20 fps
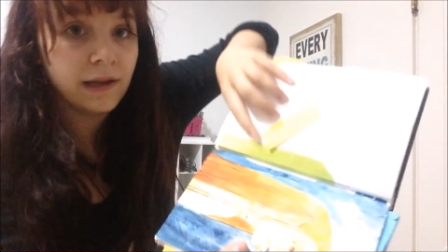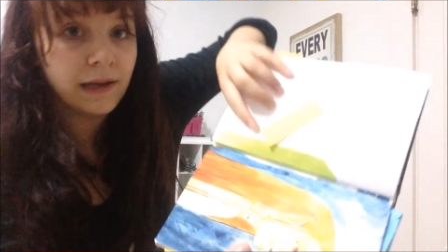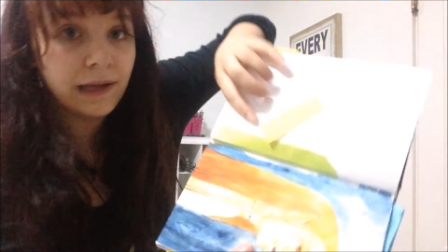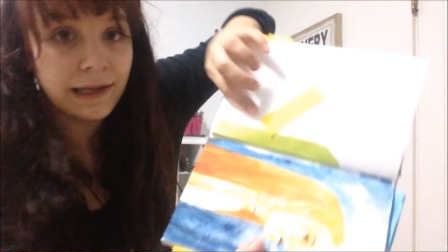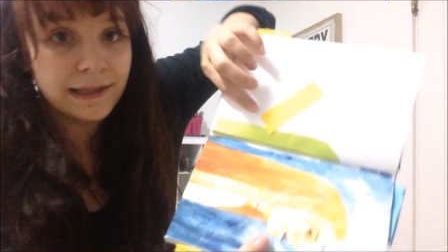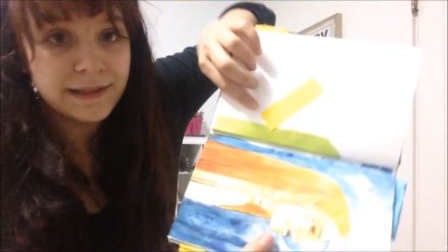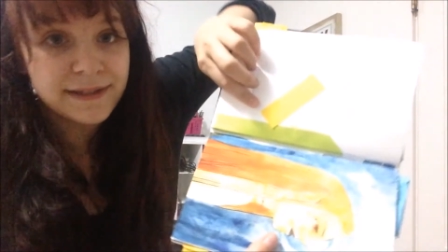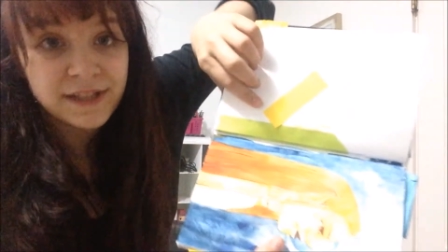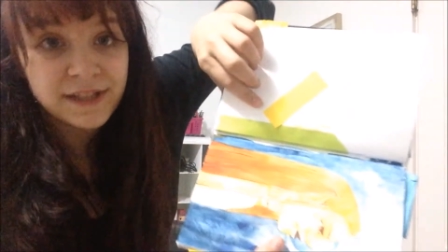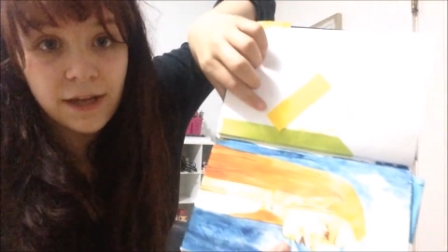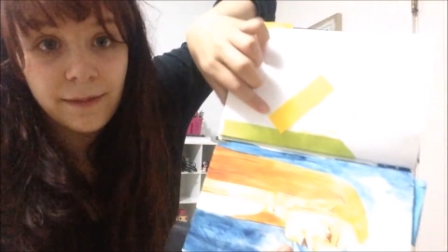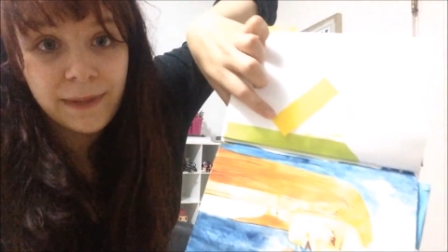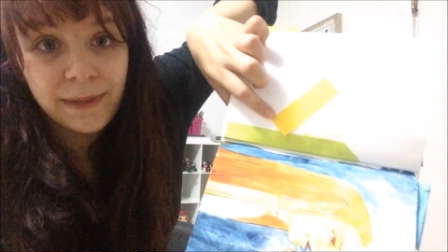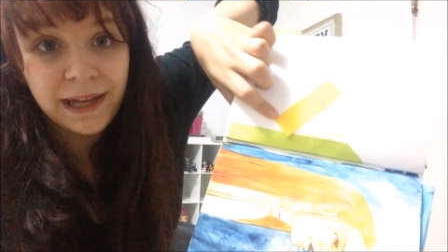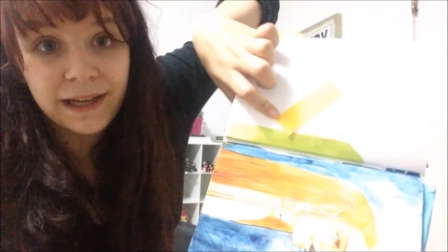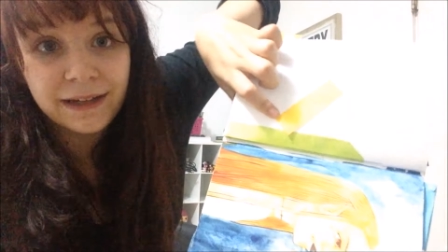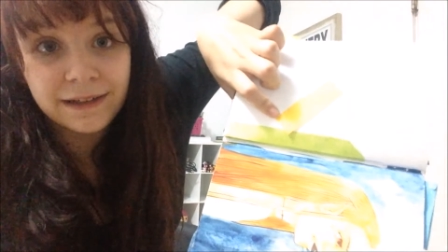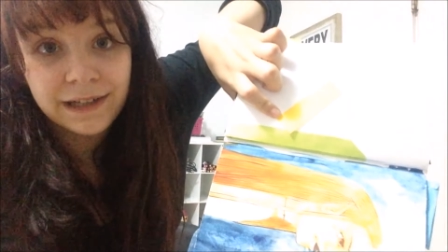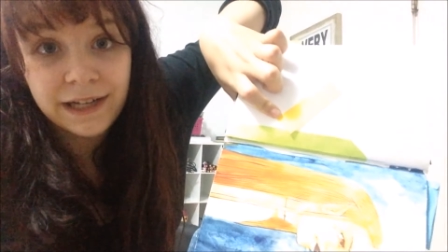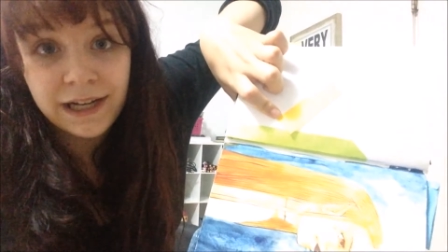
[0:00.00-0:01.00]
In some
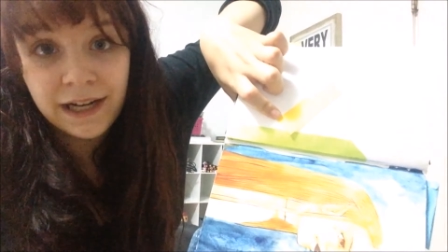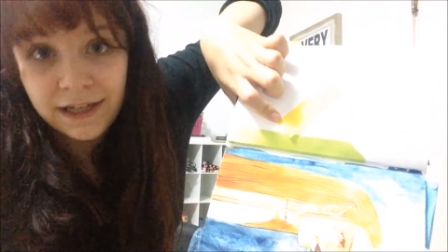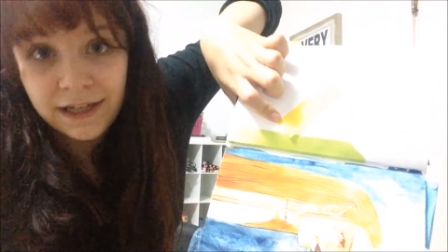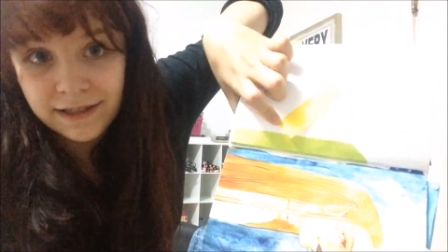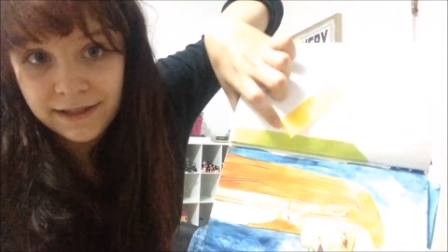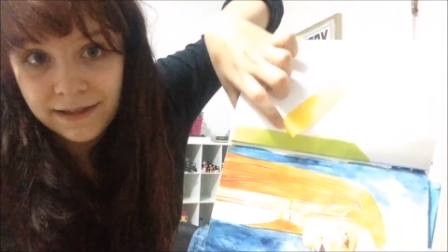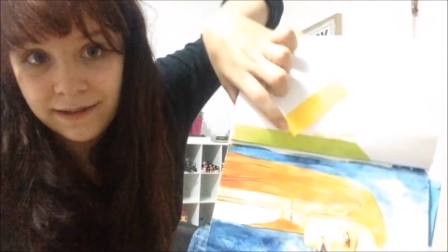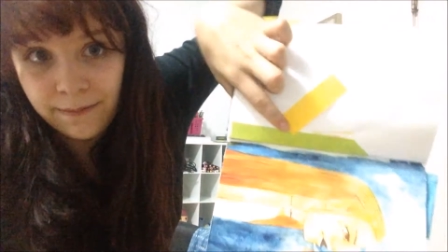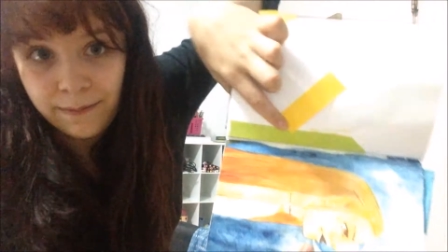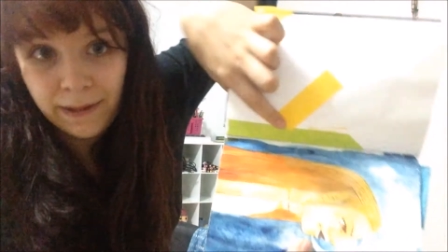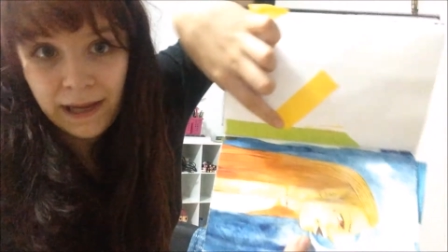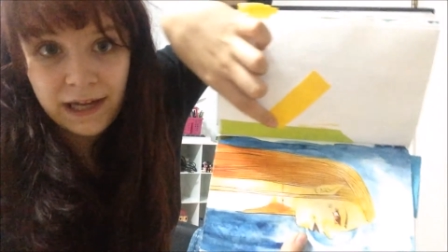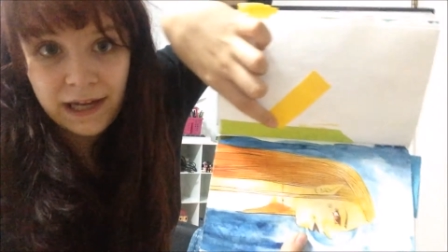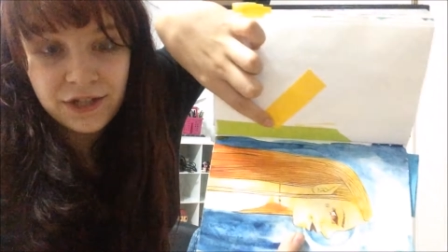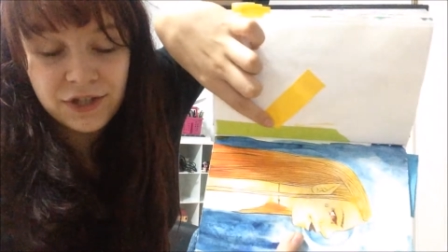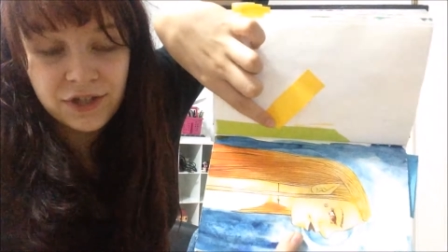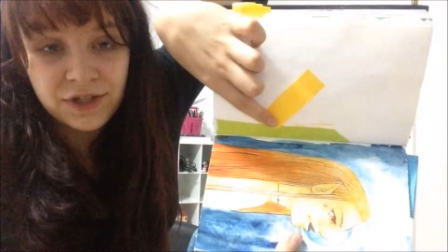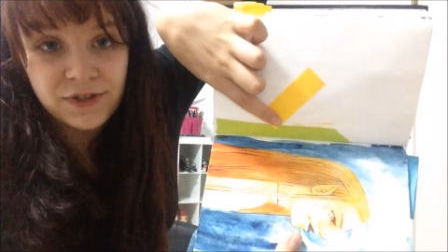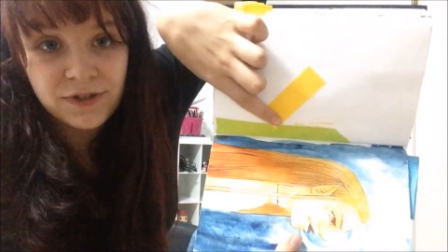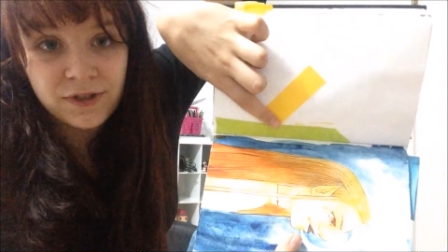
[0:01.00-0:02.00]
areas, the
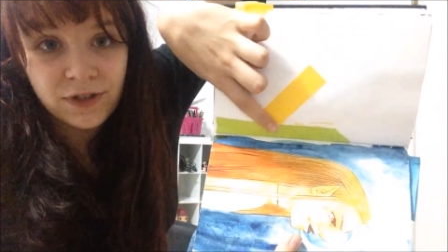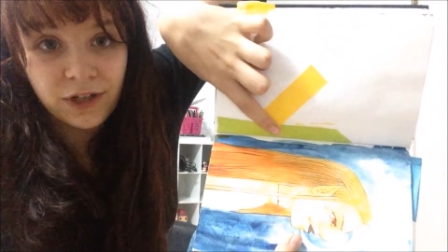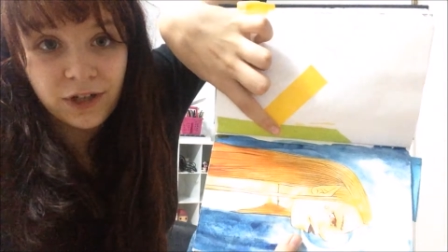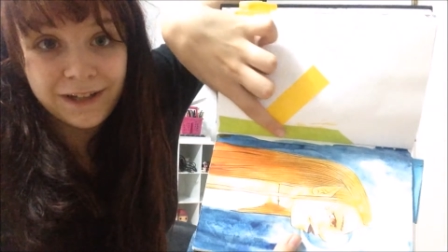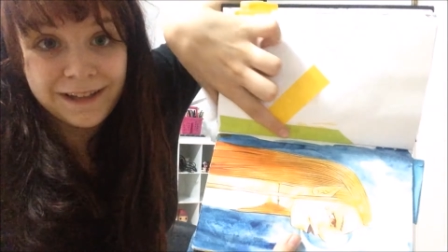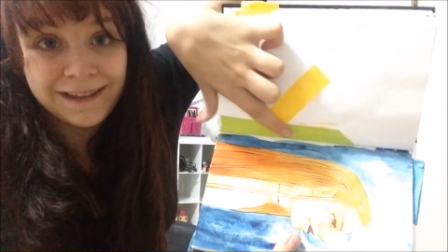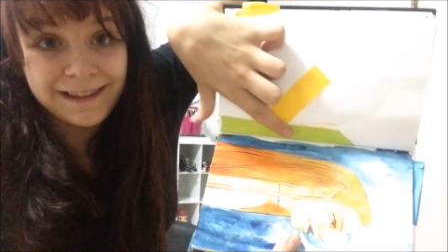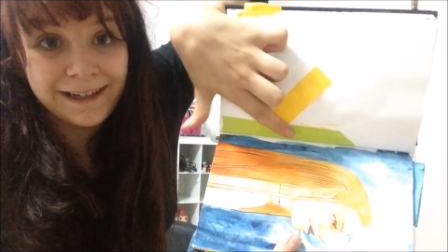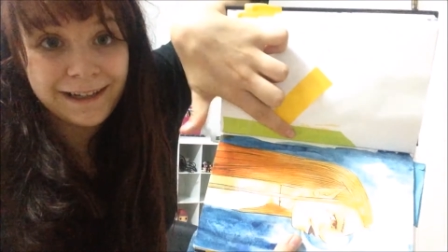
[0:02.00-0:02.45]
pages started